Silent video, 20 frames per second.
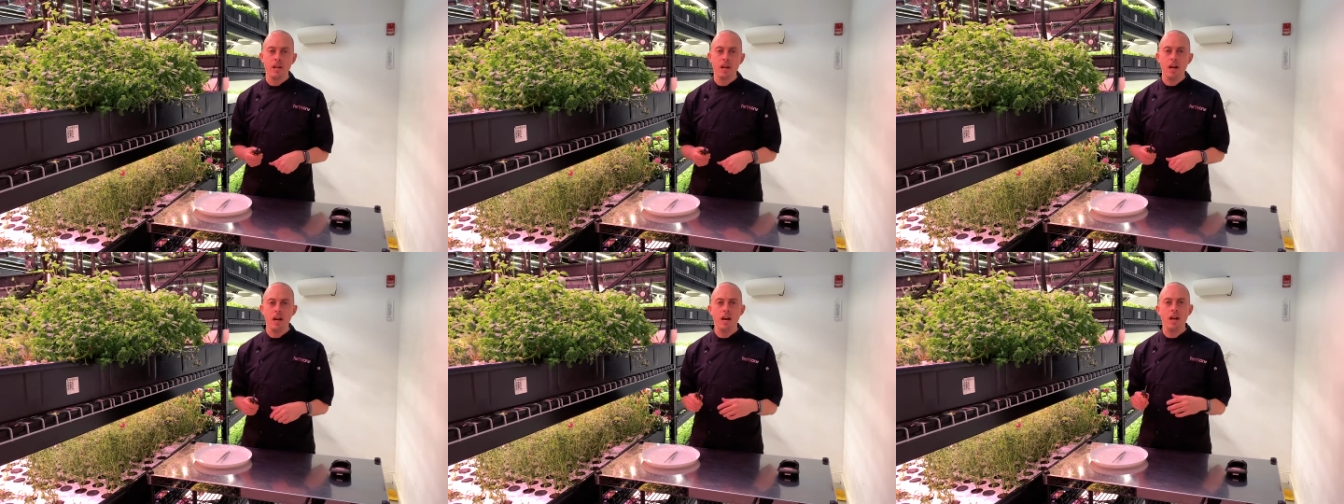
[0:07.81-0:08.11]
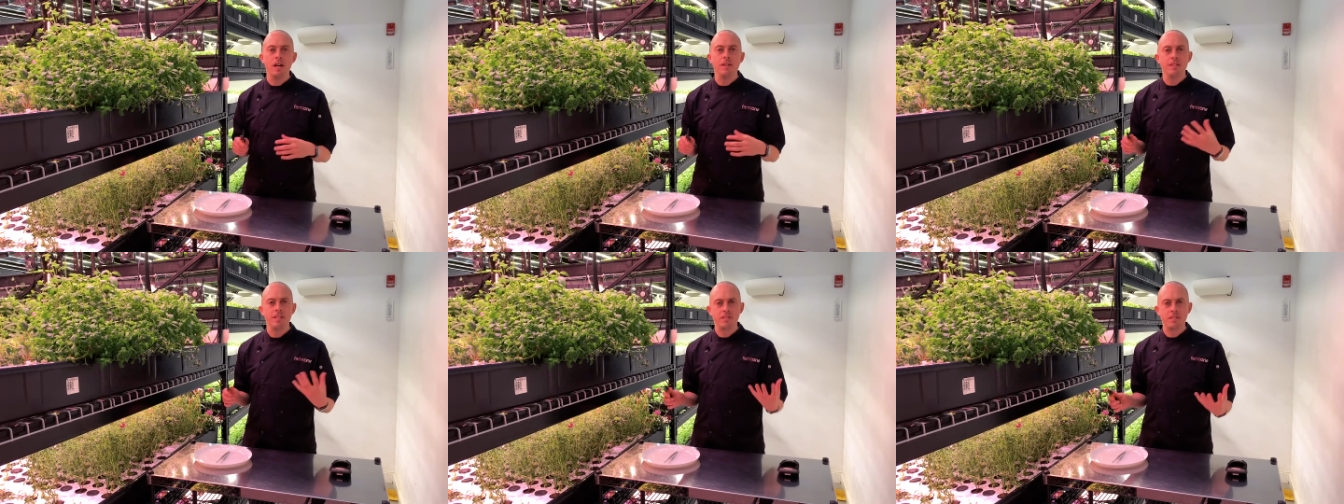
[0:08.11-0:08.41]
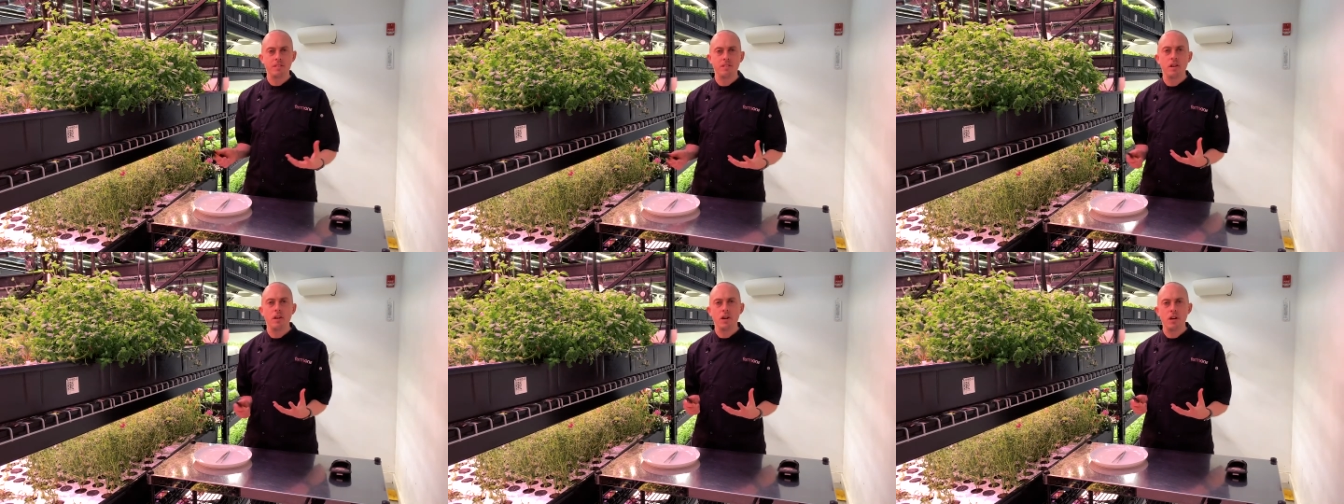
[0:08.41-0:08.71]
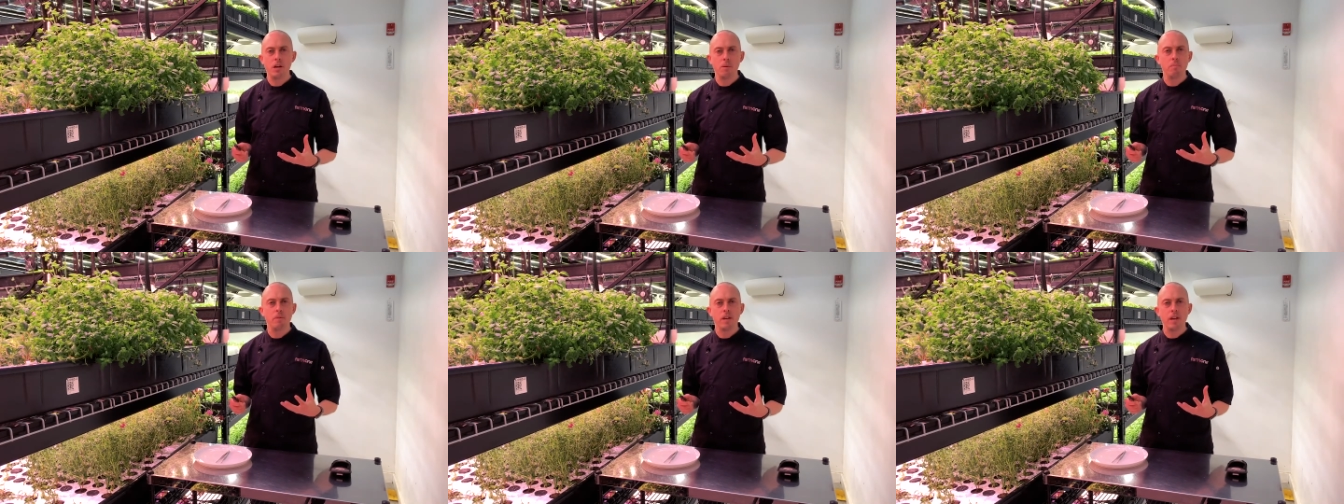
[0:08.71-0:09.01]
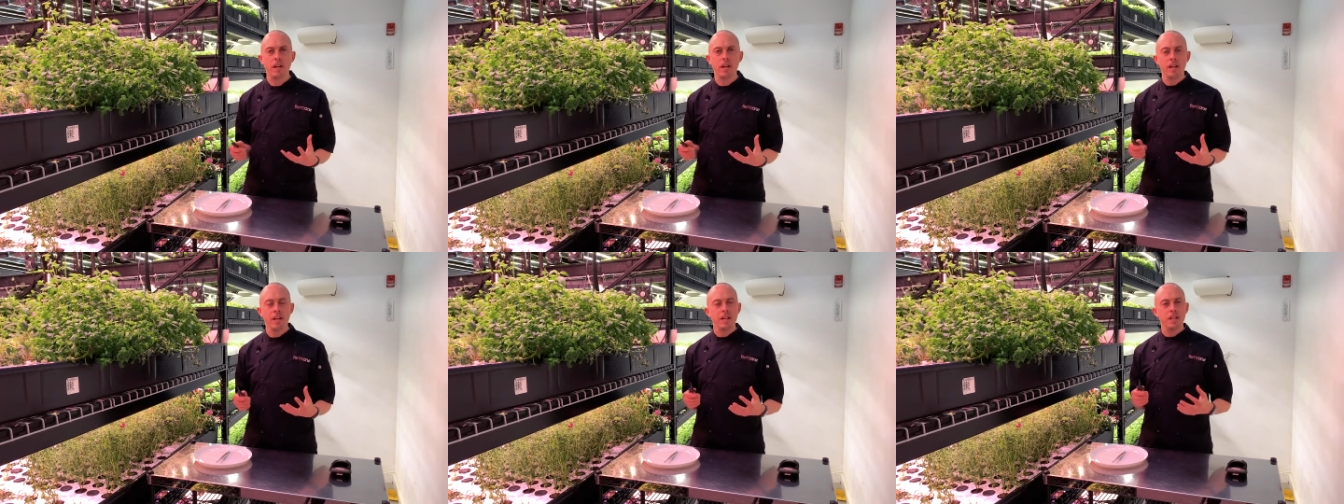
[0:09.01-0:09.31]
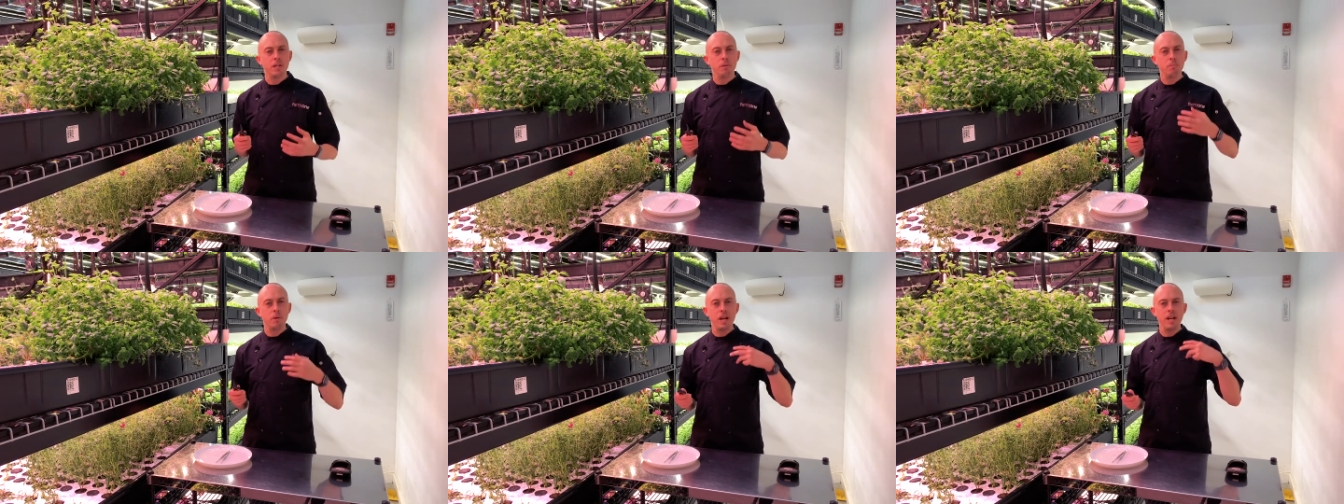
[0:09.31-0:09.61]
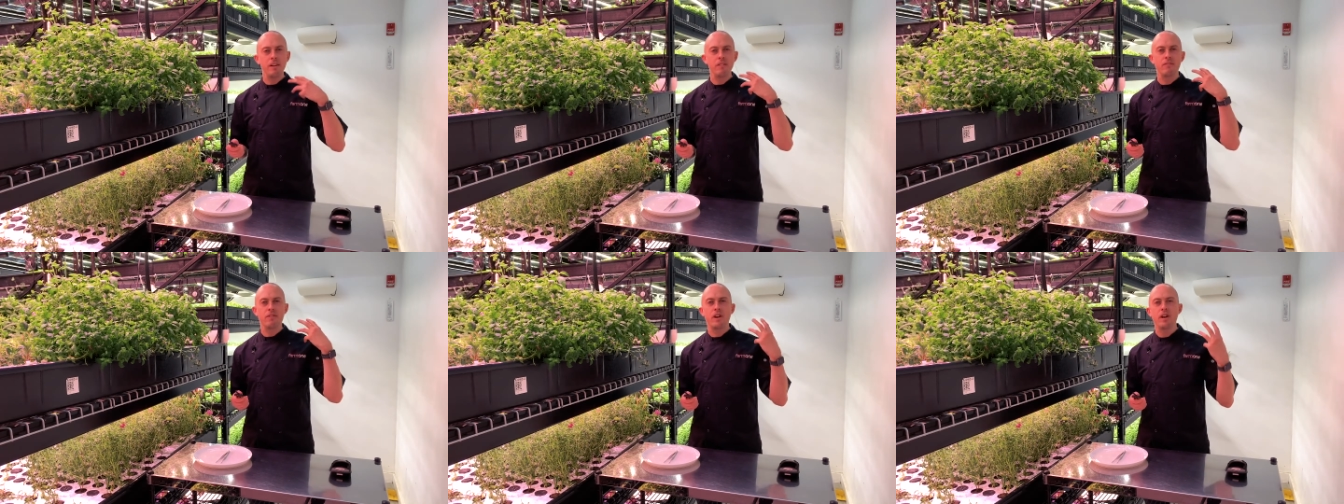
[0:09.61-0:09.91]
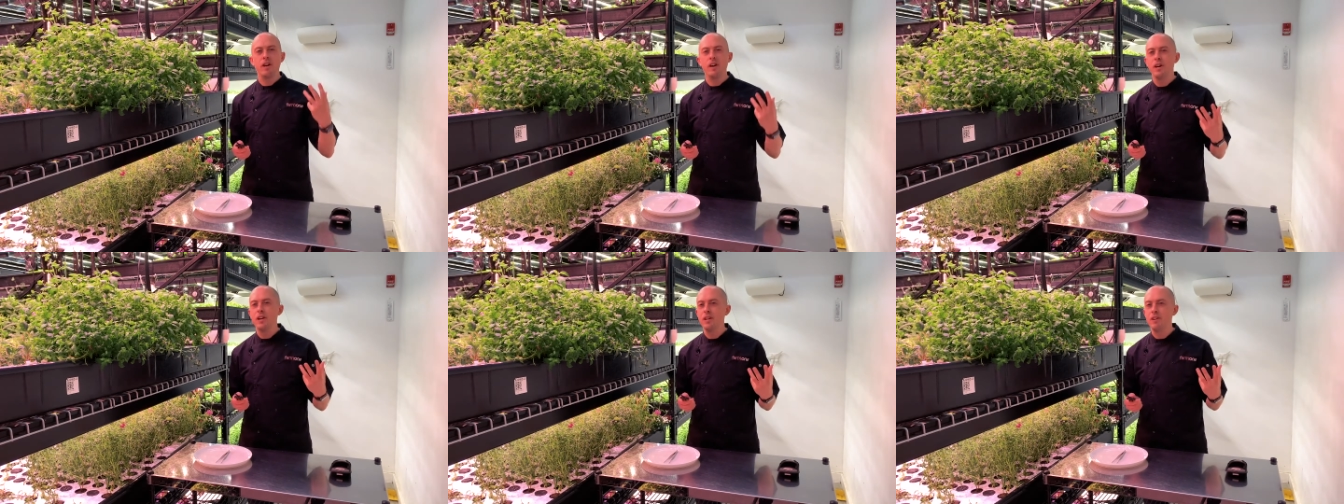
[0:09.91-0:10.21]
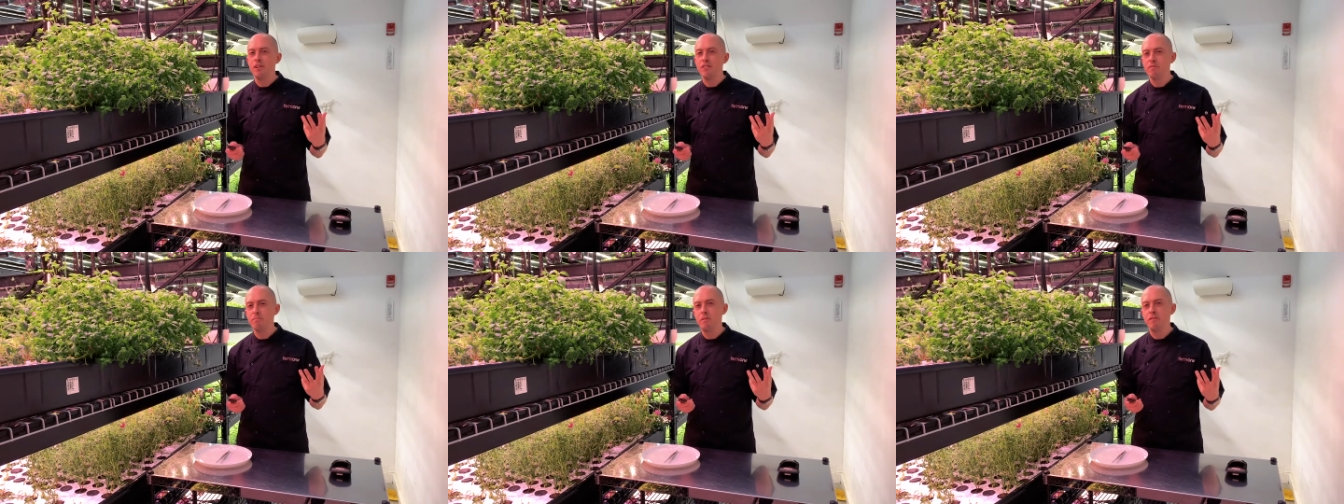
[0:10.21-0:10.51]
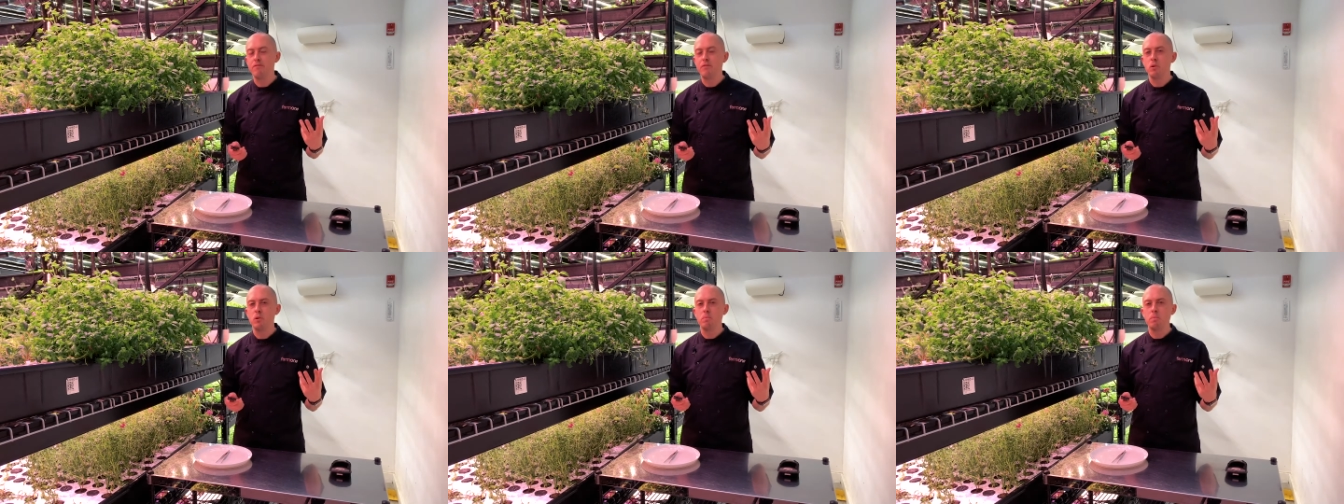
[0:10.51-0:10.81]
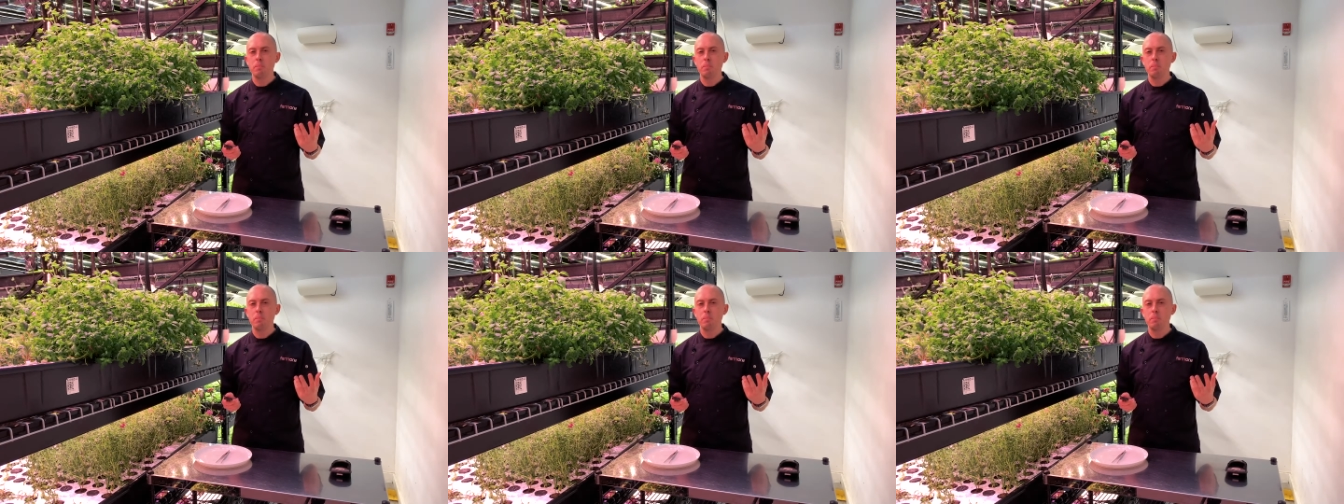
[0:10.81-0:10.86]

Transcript: And this is a herb that you might have heard of before,